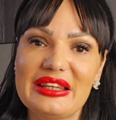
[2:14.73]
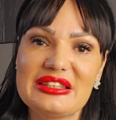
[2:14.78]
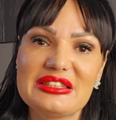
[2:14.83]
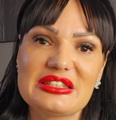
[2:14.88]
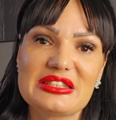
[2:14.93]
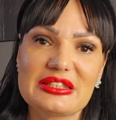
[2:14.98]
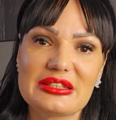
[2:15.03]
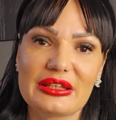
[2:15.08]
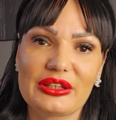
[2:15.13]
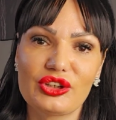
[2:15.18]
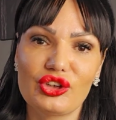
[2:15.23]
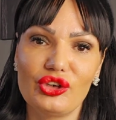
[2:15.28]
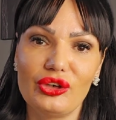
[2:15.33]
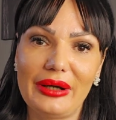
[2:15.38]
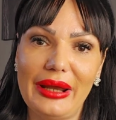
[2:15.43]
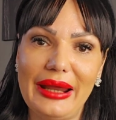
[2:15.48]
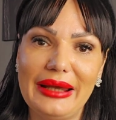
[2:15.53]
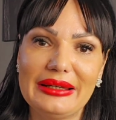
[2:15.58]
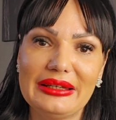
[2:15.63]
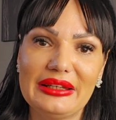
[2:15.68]

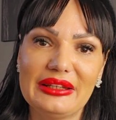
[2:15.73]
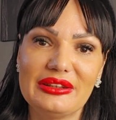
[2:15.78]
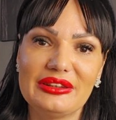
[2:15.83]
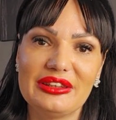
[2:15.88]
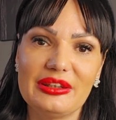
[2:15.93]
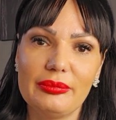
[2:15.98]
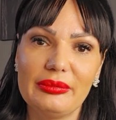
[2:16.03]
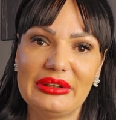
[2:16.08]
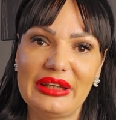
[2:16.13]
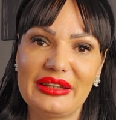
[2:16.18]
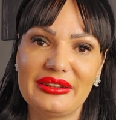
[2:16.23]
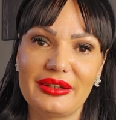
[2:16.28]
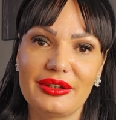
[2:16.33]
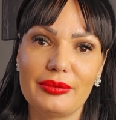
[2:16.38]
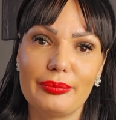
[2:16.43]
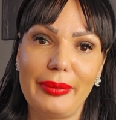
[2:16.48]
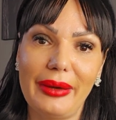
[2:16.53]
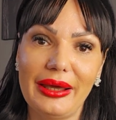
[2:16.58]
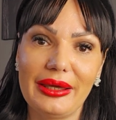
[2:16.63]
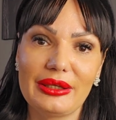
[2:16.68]
insecure and
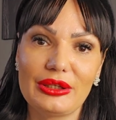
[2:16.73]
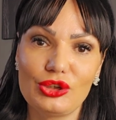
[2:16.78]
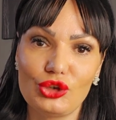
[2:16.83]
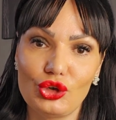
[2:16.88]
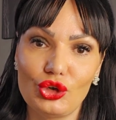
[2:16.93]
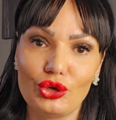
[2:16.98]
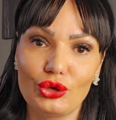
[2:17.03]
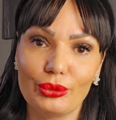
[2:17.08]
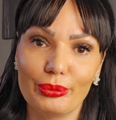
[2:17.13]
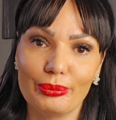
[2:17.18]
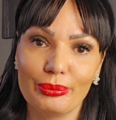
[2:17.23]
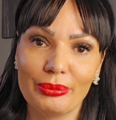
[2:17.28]
intimidated by you.